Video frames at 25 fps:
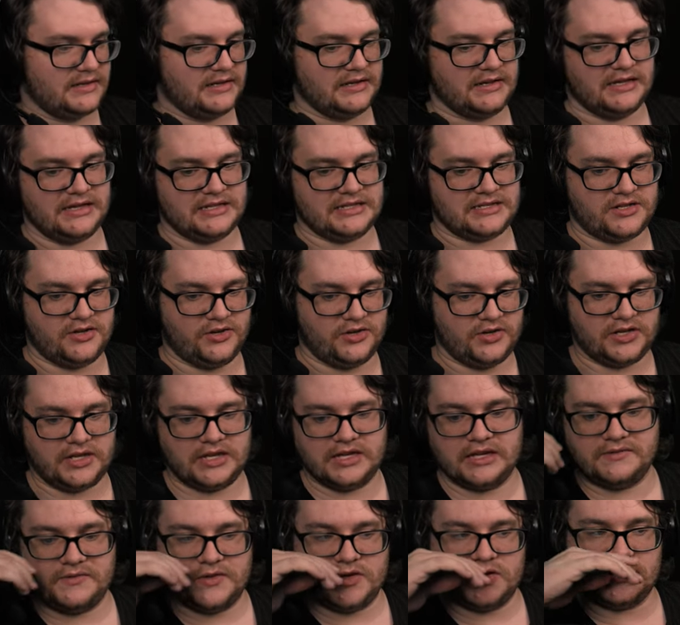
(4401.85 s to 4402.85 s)
It's going to
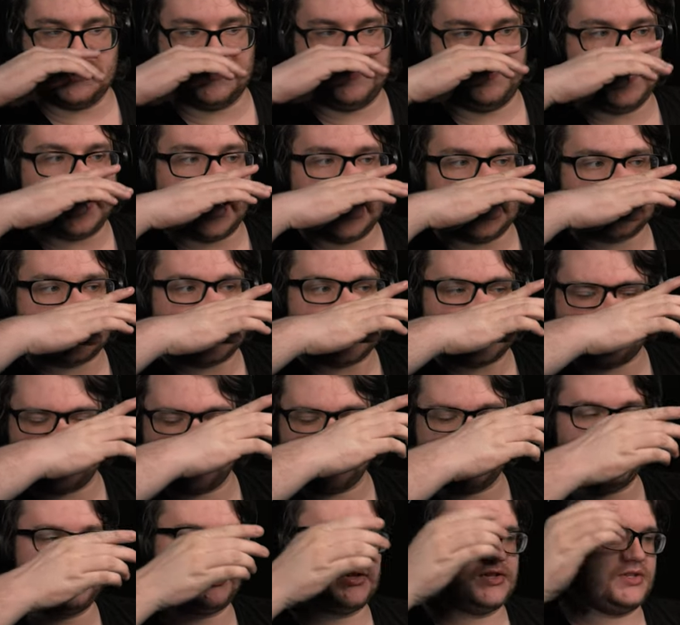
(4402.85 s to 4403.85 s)
give you the fastest
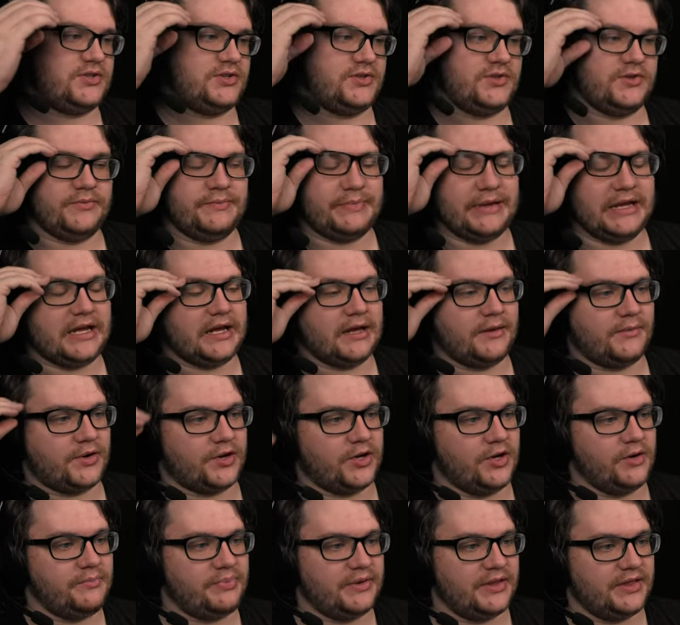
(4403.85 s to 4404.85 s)
route to being able to
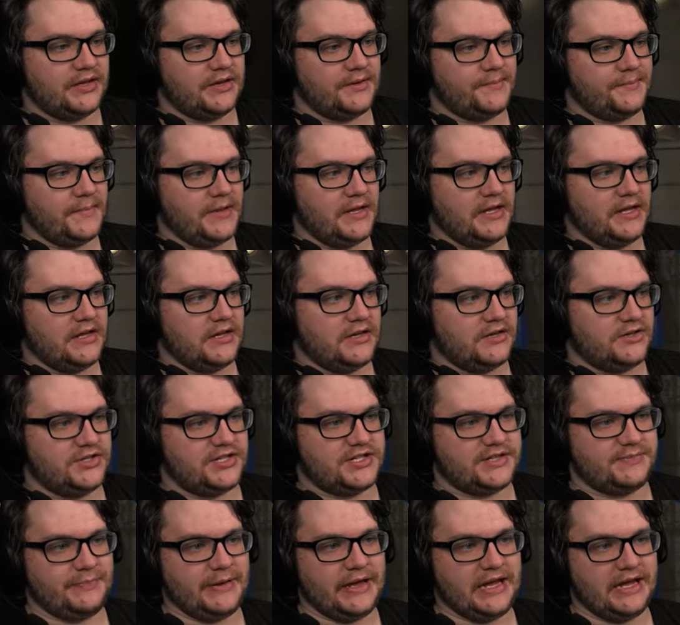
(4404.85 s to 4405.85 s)
open them.
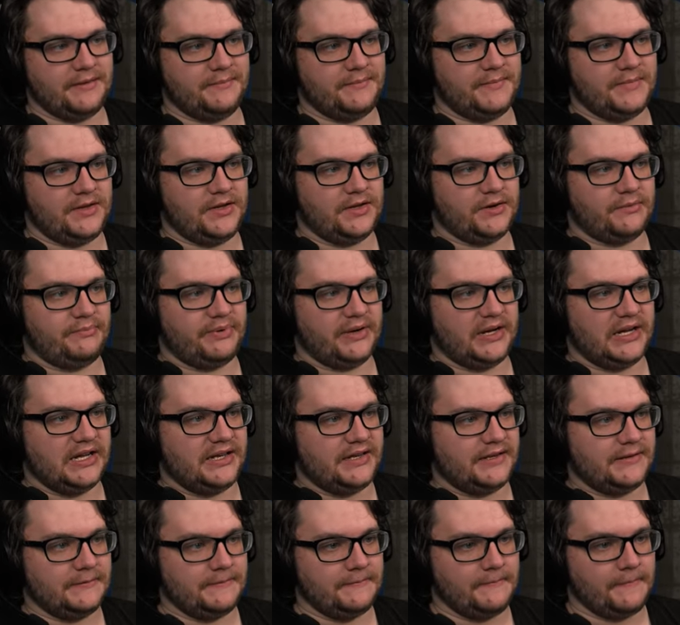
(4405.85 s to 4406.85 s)
Just spam your
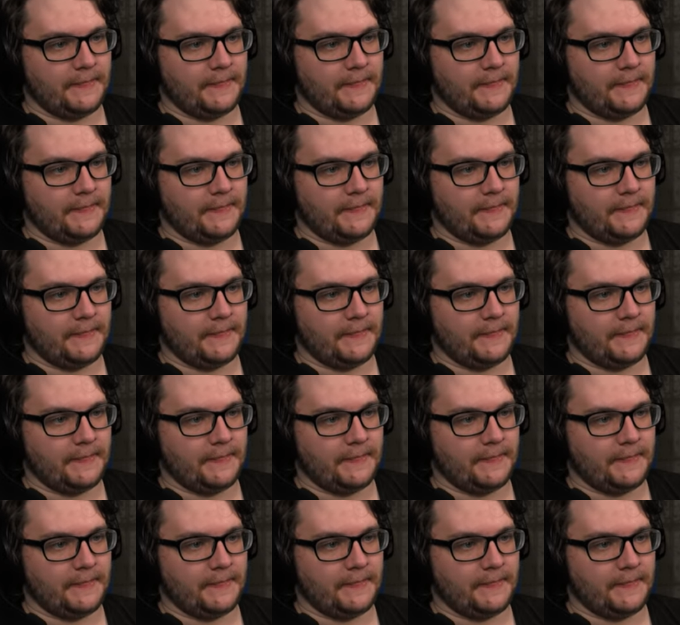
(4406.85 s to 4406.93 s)
button.